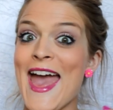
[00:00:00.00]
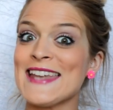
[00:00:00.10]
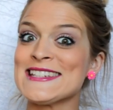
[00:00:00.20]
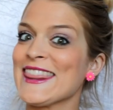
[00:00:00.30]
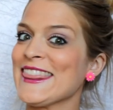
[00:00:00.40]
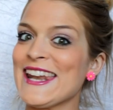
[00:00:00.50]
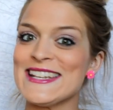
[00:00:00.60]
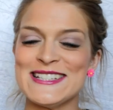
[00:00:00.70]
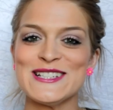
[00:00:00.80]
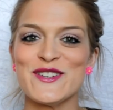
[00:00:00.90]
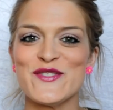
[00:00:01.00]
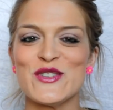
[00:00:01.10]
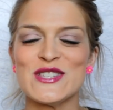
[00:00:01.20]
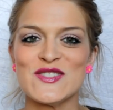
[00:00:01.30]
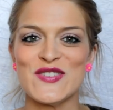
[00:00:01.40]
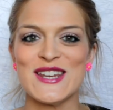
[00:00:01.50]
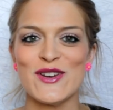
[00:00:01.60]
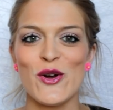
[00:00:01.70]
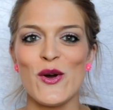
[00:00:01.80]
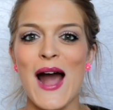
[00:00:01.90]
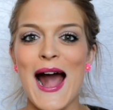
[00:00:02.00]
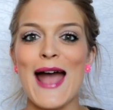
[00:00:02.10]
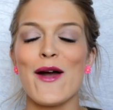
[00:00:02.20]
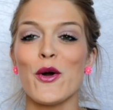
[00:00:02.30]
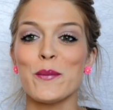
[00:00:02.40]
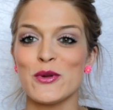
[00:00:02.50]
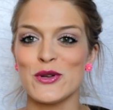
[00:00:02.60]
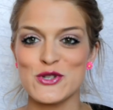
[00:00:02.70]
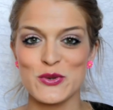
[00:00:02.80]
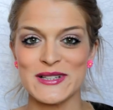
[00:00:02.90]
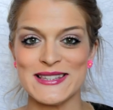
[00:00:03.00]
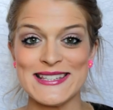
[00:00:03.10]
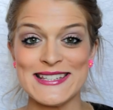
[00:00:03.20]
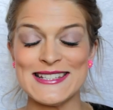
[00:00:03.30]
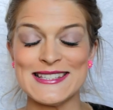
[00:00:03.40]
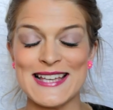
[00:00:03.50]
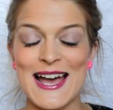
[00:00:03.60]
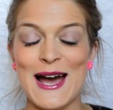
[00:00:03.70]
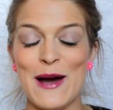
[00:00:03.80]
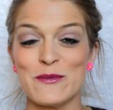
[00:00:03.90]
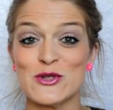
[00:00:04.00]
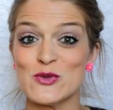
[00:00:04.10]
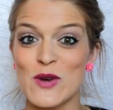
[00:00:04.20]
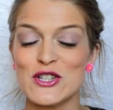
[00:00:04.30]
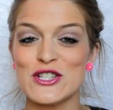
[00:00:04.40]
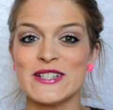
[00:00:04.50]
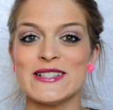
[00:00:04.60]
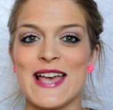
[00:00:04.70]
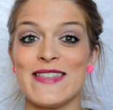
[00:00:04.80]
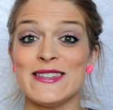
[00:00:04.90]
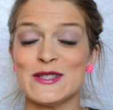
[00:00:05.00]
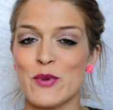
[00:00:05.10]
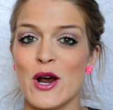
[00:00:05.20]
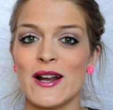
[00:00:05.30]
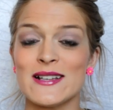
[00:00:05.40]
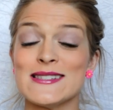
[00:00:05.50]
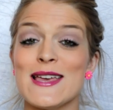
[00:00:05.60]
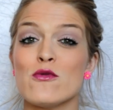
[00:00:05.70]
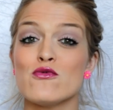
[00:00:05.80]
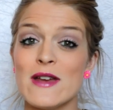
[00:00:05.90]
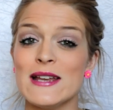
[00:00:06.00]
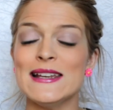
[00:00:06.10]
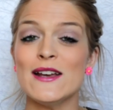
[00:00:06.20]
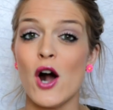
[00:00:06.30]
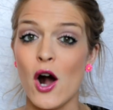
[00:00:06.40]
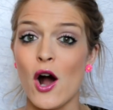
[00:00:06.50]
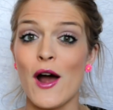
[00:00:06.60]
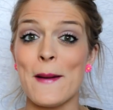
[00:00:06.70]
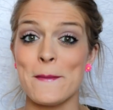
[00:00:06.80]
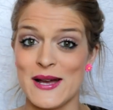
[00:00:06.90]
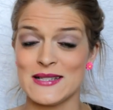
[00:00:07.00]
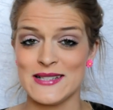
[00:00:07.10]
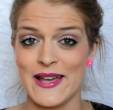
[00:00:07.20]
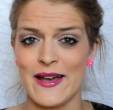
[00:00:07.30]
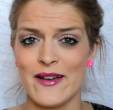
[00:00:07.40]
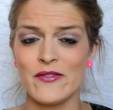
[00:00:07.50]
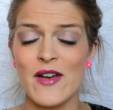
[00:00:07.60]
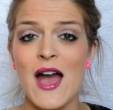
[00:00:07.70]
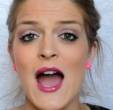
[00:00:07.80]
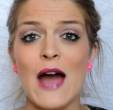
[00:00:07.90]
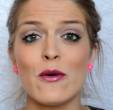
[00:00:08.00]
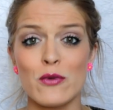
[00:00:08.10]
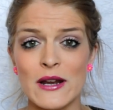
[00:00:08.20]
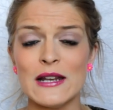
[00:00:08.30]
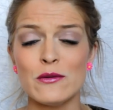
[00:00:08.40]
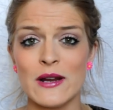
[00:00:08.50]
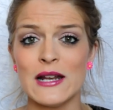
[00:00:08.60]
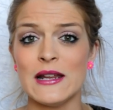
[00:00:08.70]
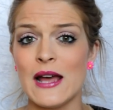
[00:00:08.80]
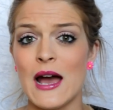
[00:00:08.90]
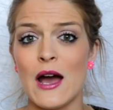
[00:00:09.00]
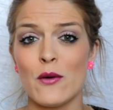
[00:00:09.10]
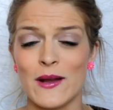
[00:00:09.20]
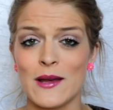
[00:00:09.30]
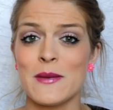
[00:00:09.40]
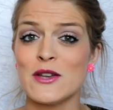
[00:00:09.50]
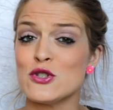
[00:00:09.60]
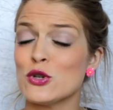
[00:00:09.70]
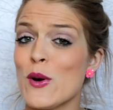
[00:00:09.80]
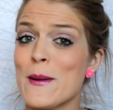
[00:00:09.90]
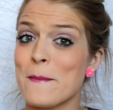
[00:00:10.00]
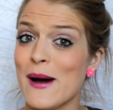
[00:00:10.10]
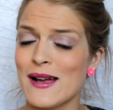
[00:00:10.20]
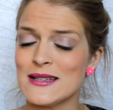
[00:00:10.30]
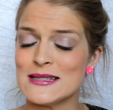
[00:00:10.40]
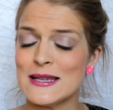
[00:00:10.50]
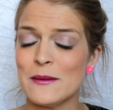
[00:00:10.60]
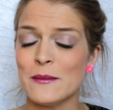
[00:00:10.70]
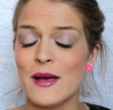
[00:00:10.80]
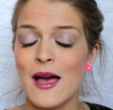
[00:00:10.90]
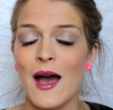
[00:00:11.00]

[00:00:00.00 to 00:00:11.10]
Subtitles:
And that is it for this video. I hope you enjoyed these swatches and these products. They really are a must-have. I really, really recommend you go and buy some.